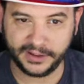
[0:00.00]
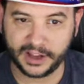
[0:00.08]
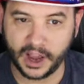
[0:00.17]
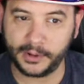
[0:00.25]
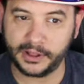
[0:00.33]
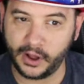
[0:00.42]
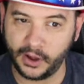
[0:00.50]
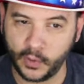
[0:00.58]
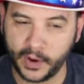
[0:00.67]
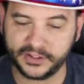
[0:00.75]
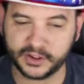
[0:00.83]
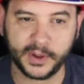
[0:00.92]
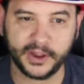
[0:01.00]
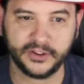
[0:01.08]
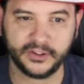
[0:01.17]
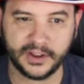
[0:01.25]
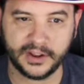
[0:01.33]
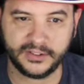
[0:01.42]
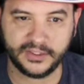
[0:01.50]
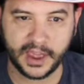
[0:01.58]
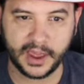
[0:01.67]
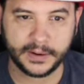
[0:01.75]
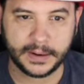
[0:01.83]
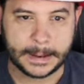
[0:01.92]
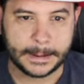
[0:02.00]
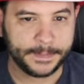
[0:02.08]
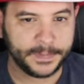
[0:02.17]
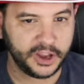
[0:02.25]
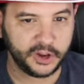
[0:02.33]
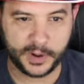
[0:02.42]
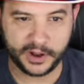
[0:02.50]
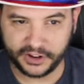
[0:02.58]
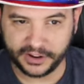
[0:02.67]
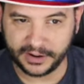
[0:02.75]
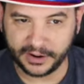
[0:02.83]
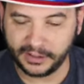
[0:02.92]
He's come a long way as a pitcher since then. He's pitching